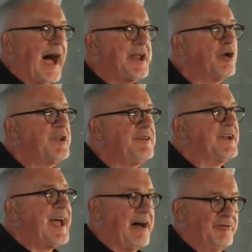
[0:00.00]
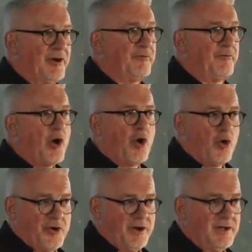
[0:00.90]
I don't even have a
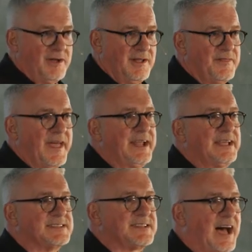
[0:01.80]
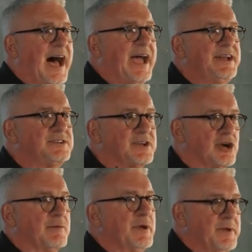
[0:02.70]
phone that is tied to
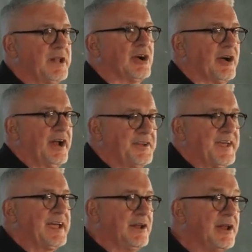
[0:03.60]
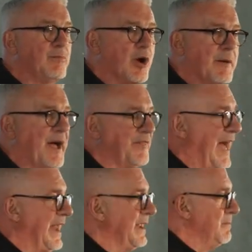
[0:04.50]
Herman Miller. And I'll tell you a little more about
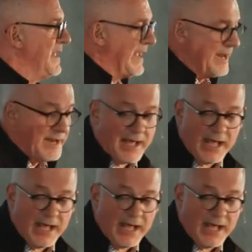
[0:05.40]
that in a minute.